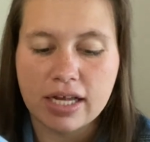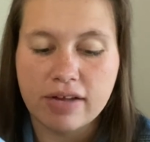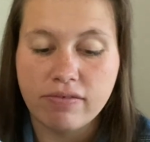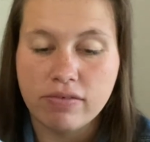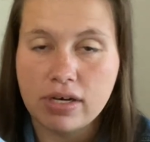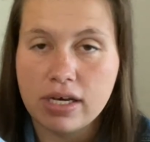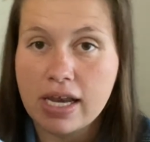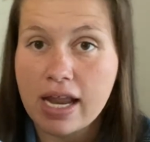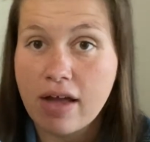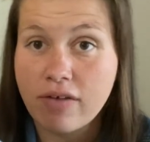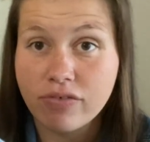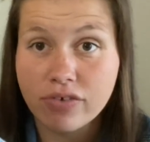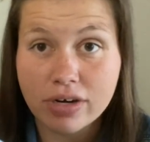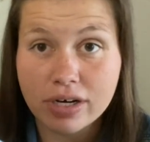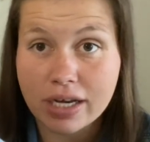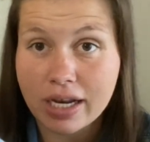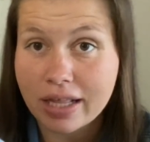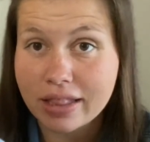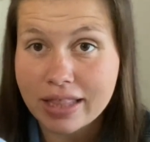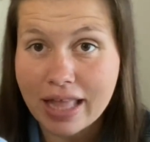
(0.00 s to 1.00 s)
I've never
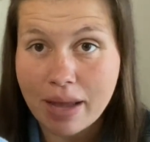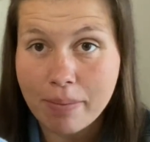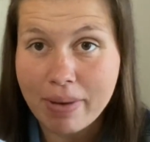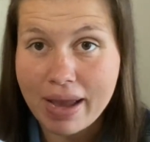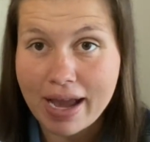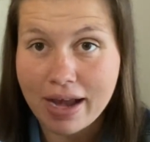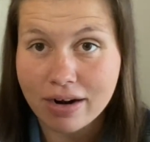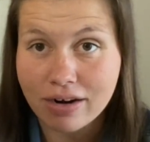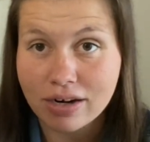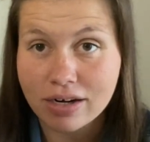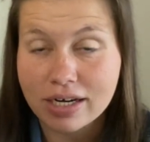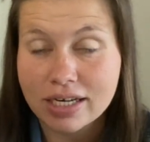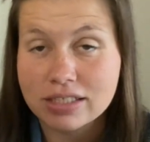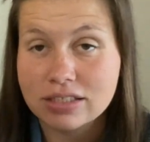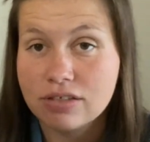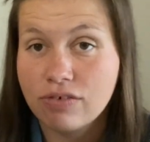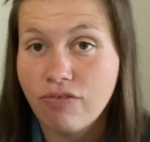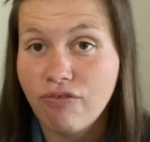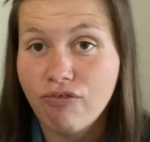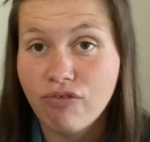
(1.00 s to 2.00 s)
knit that pattern.
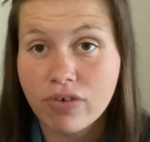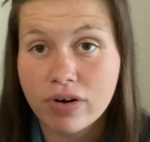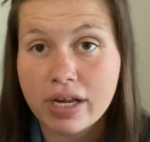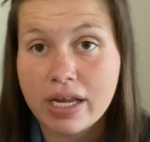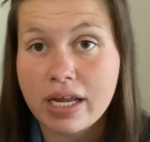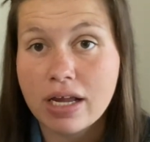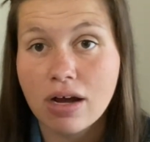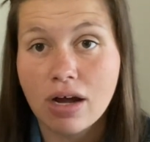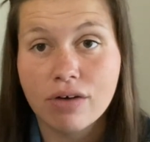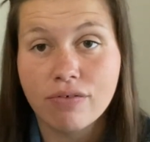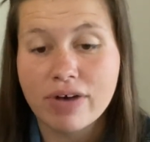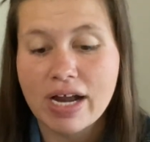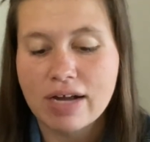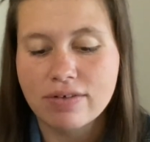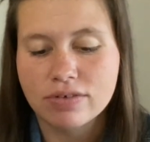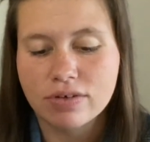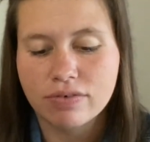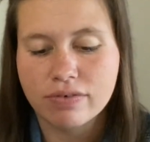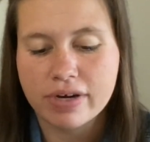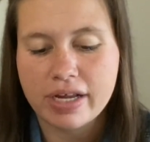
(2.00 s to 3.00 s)
It's free on
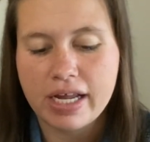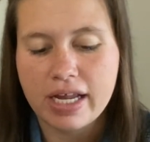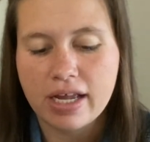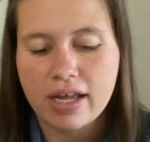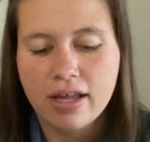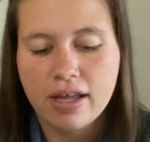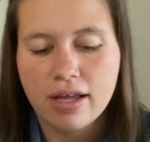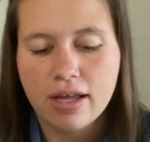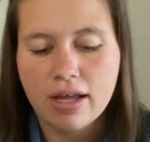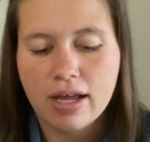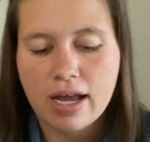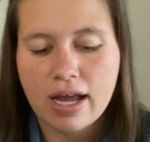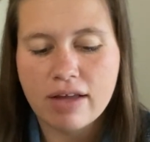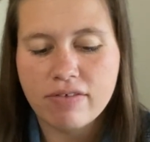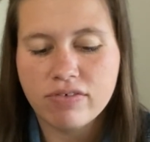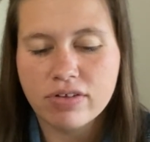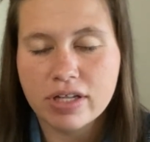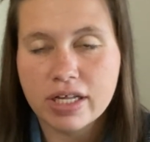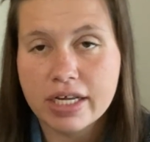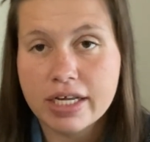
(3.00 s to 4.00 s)
Ravelry. I
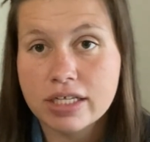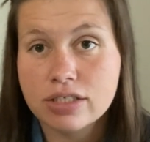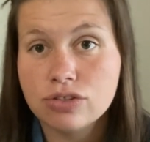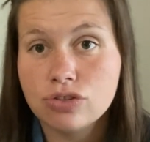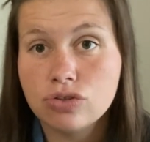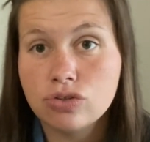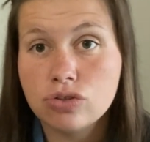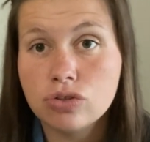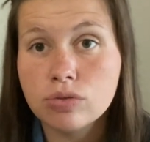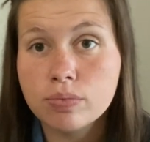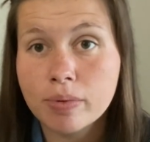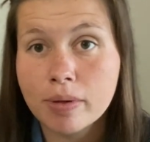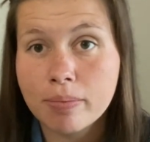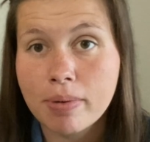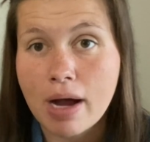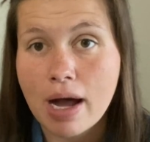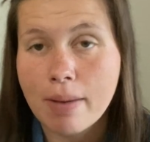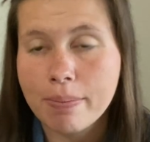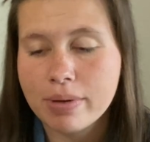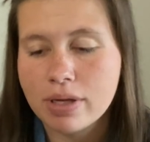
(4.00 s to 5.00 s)
feel like it's super
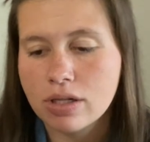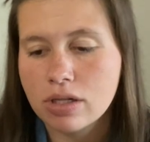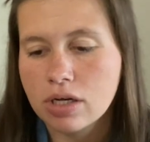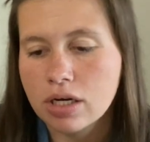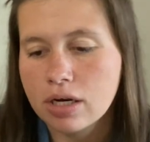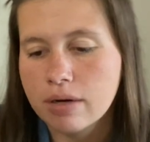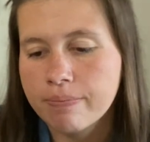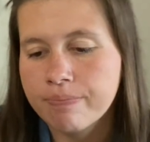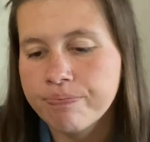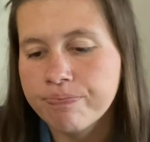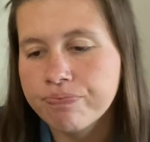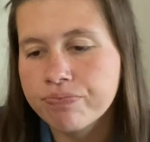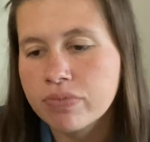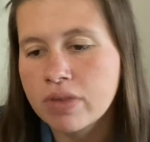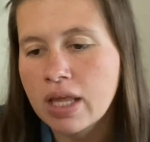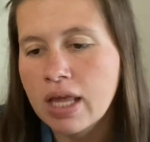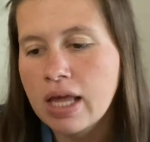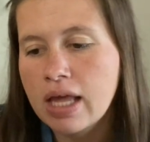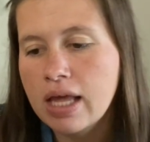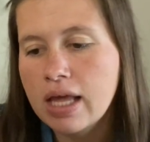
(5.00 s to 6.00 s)
popular,
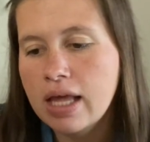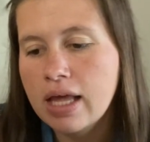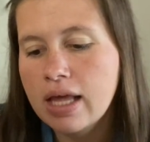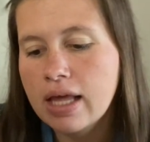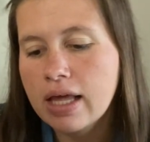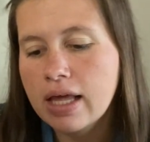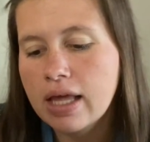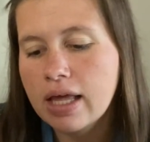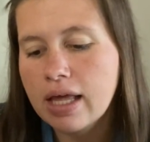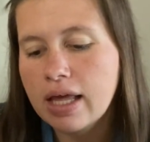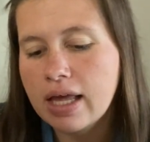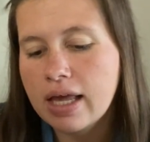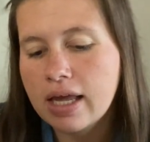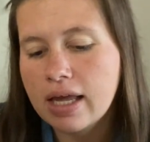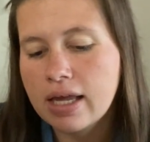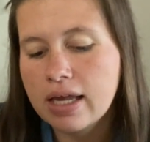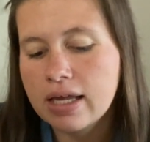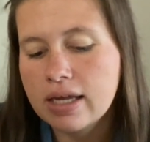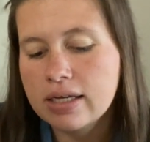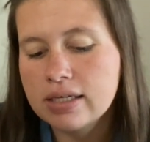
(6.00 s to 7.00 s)

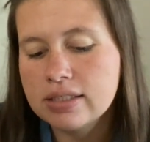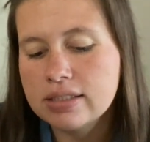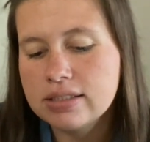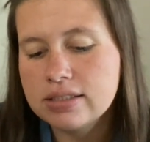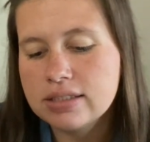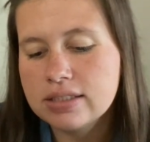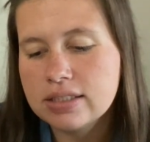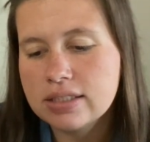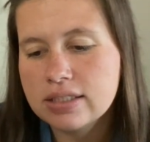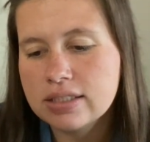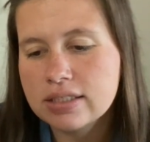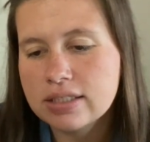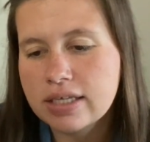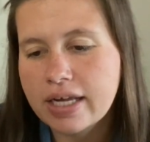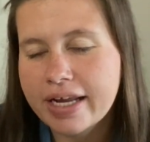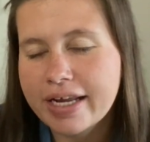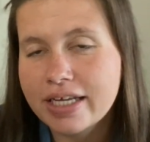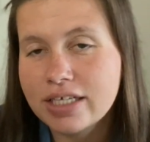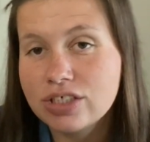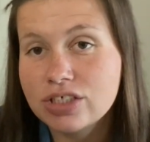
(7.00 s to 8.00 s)
and I
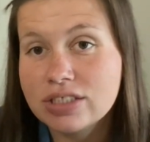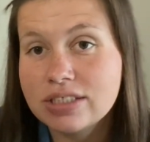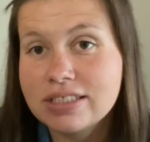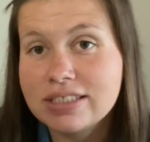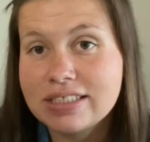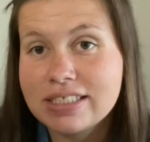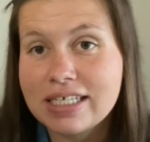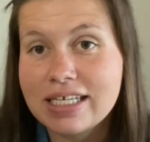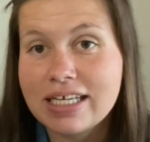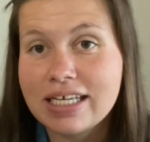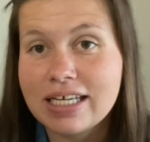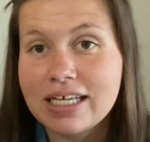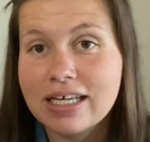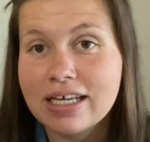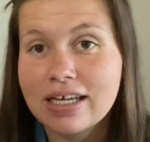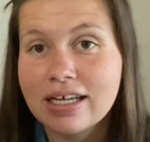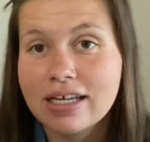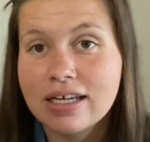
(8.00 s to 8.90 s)
can just see,